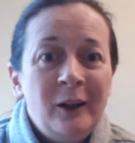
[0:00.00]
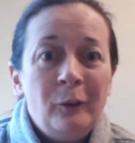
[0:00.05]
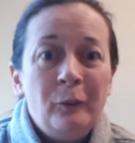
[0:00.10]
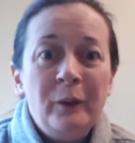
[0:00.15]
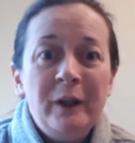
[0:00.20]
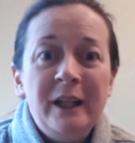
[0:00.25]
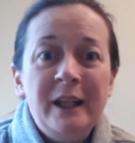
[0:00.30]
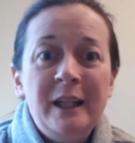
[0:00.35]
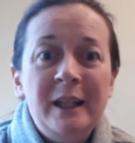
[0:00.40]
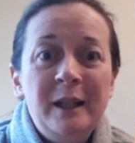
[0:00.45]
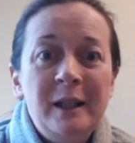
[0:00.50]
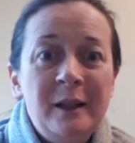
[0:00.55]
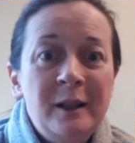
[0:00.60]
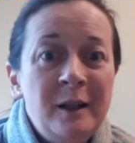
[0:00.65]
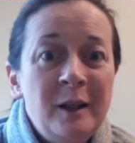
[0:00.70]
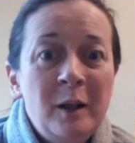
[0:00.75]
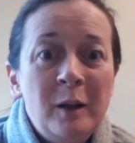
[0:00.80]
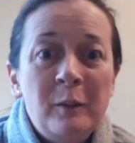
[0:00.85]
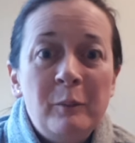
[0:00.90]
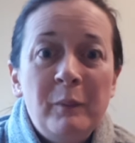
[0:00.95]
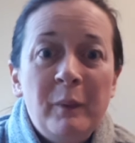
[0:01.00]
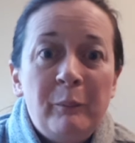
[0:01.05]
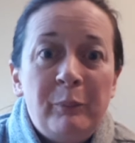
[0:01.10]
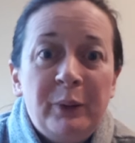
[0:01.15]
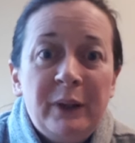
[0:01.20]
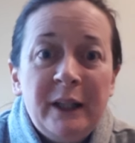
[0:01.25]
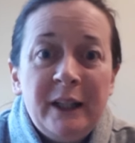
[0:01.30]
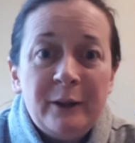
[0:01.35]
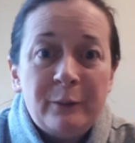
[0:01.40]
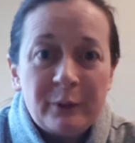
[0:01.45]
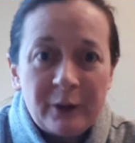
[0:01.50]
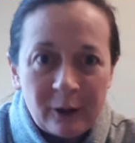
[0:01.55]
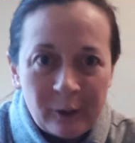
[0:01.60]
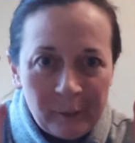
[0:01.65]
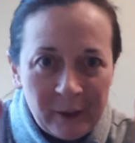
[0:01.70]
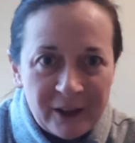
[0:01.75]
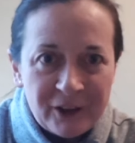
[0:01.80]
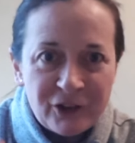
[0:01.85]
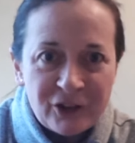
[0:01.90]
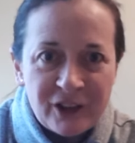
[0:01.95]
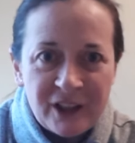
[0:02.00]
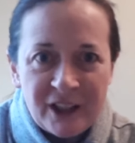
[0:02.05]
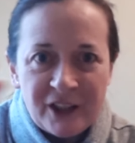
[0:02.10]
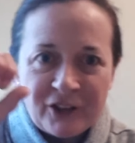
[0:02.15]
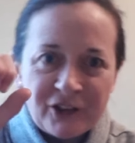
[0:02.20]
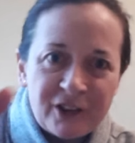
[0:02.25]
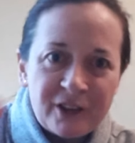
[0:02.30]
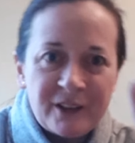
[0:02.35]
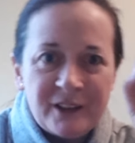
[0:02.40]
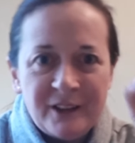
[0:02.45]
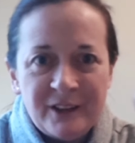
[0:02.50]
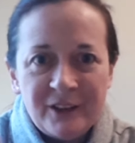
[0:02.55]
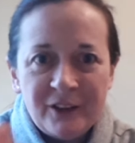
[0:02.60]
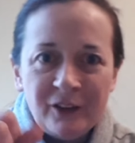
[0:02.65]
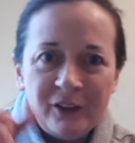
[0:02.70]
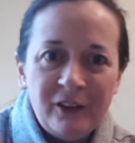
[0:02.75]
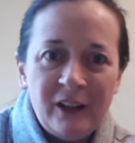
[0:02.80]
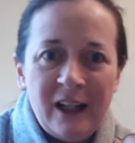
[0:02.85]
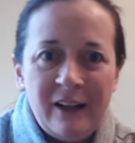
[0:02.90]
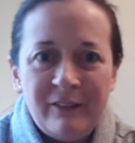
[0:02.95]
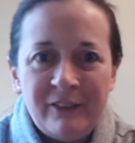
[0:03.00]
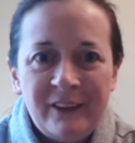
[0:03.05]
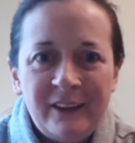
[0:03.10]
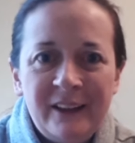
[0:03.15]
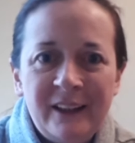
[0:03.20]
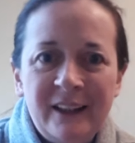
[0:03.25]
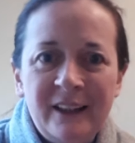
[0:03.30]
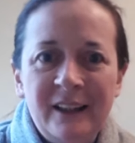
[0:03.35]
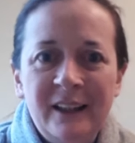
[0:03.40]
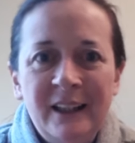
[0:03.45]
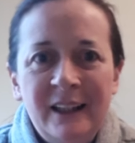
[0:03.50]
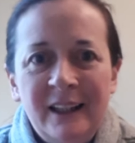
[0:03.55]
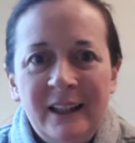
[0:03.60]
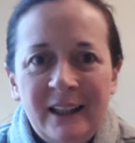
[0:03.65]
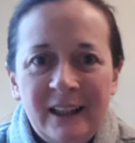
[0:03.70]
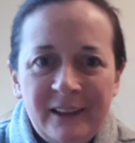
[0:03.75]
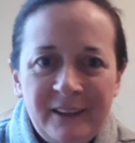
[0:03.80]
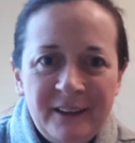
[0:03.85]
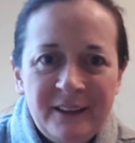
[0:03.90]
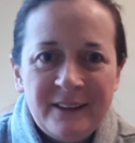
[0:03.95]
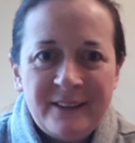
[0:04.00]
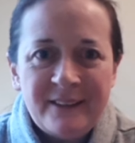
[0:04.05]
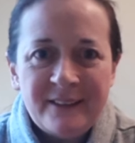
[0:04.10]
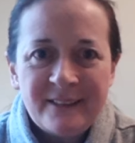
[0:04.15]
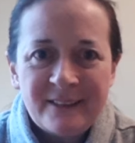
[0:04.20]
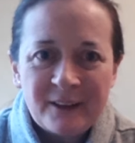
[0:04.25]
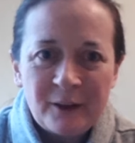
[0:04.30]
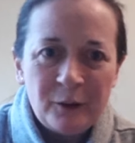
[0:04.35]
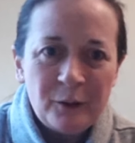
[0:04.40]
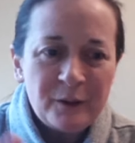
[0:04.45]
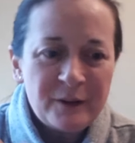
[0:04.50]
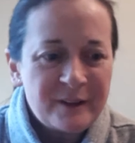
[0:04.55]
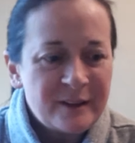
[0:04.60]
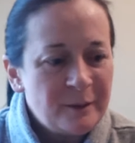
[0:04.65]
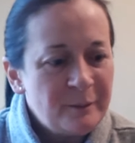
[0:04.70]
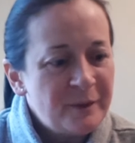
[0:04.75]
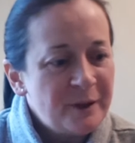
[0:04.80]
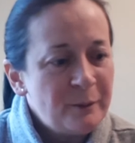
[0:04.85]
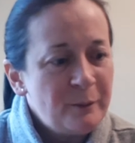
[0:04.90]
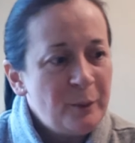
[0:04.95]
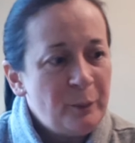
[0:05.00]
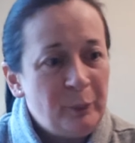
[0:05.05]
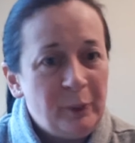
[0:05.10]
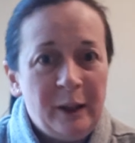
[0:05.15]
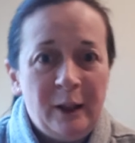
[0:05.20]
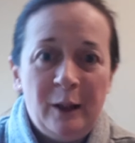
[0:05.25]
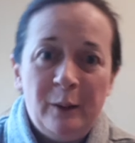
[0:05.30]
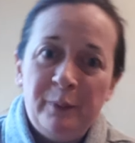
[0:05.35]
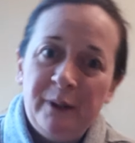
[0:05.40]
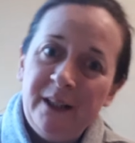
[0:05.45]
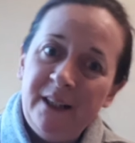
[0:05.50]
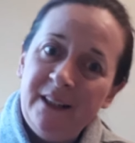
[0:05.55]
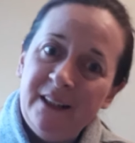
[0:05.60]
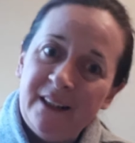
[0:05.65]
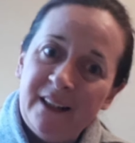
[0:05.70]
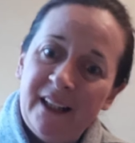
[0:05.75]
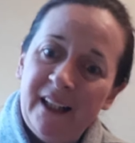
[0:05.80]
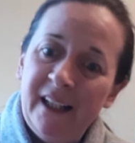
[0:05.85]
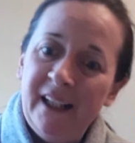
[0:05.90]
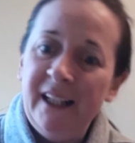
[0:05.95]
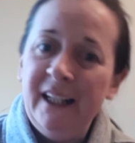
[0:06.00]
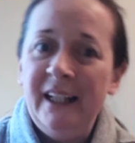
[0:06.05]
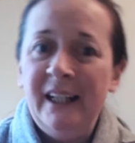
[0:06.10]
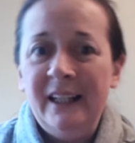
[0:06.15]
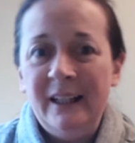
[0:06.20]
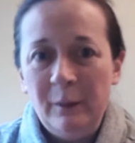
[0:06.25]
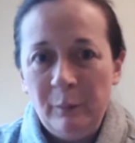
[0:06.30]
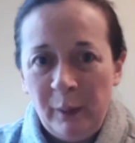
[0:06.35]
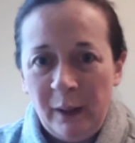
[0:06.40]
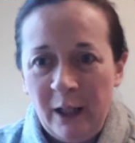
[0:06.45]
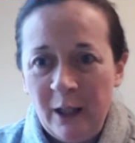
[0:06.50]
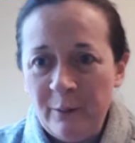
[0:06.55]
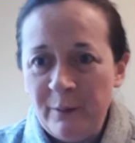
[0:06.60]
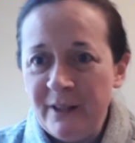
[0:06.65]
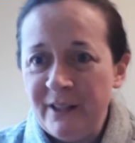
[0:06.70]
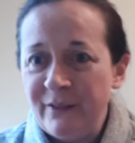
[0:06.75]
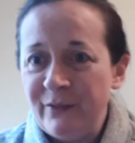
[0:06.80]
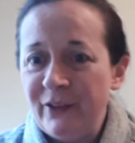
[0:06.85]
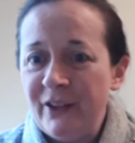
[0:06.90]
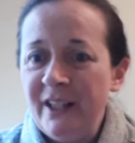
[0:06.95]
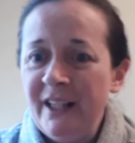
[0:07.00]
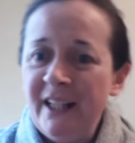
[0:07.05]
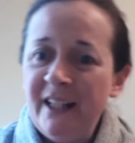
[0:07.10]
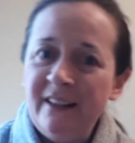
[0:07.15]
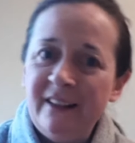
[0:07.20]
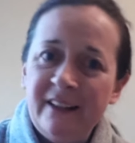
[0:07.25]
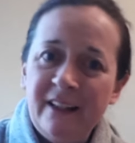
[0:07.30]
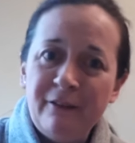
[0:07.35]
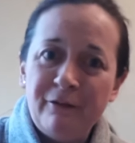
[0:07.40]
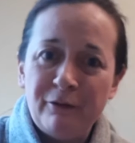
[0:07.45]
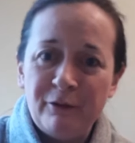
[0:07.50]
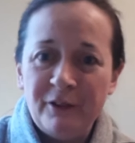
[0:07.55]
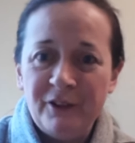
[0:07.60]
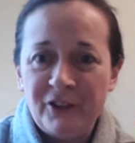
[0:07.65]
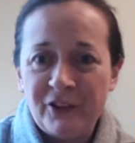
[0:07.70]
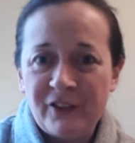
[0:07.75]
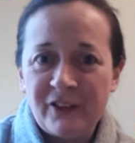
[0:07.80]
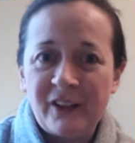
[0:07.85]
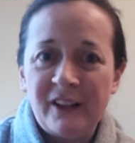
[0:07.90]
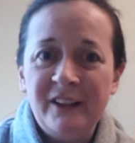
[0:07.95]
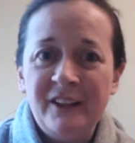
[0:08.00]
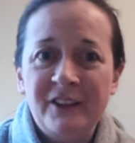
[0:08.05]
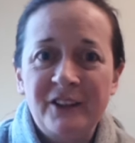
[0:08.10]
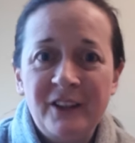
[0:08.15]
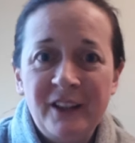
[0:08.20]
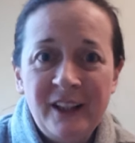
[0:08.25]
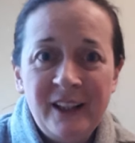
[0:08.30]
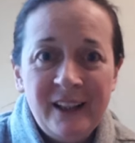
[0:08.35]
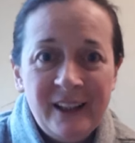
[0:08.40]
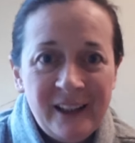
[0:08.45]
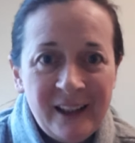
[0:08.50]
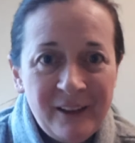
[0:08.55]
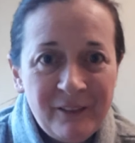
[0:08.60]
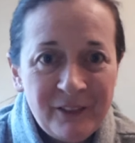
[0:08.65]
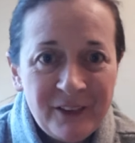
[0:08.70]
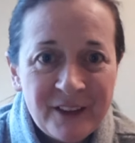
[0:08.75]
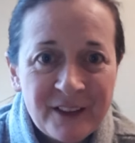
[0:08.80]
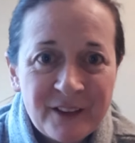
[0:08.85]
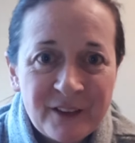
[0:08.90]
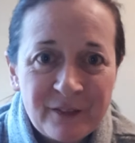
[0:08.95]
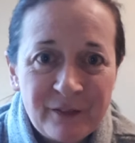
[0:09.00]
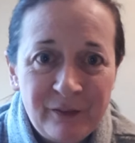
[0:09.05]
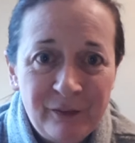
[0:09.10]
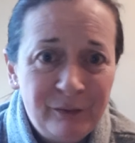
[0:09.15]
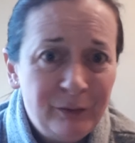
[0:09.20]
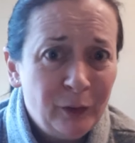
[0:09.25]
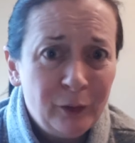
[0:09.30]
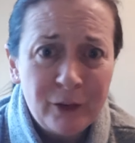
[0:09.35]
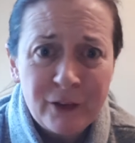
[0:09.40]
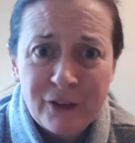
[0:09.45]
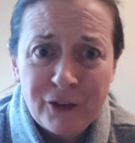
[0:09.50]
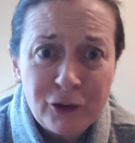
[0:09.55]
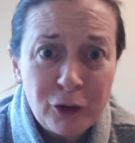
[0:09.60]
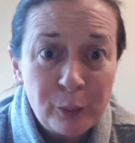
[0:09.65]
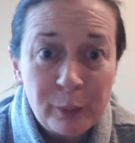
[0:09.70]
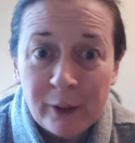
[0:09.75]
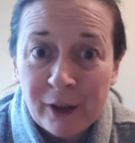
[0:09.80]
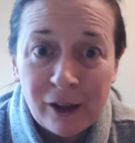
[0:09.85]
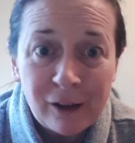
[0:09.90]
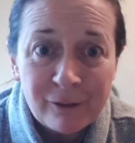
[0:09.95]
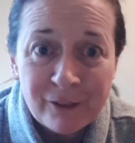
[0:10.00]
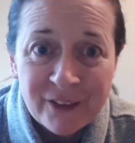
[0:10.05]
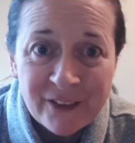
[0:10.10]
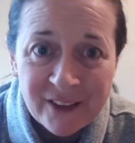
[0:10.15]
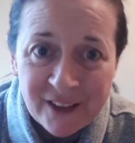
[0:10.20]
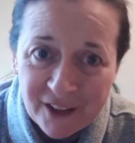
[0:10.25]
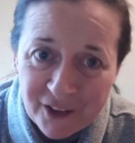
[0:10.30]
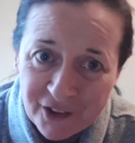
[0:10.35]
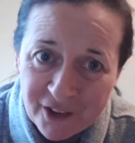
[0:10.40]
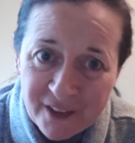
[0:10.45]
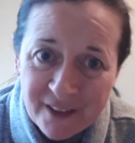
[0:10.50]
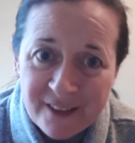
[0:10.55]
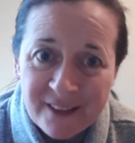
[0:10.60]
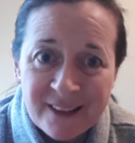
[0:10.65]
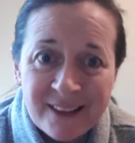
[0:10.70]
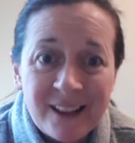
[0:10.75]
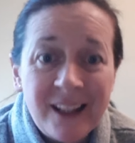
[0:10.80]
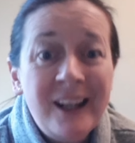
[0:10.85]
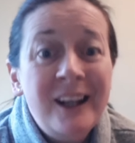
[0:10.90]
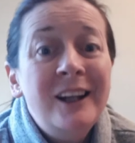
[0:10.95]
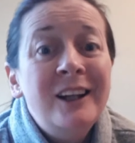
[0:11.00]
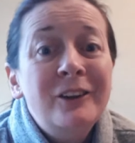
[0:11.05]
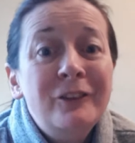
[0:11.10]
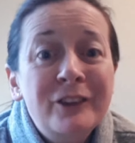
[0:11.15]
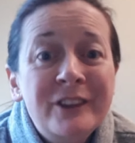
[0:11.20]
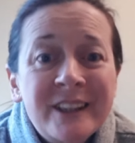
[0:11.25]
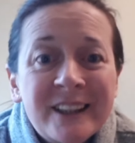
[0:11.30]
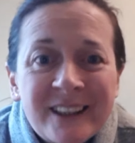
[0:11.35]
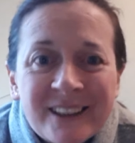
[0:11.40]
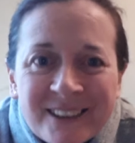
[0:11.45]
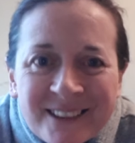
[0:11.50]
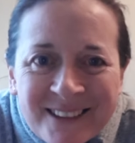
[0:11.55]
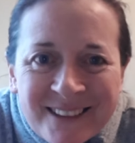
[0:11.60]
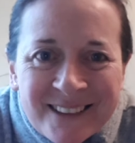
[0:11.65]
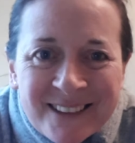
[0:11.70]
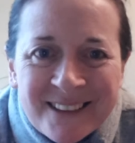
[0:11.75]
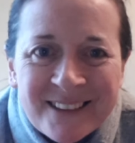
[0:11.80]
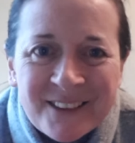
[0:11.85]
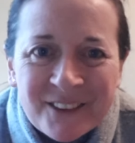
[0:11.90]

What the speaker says: we played with our imagination, you know, having a little disco or something with Barbie and Ken and Barbie's friend, and everyone just kind of having this stupid conversations and ridiculousness.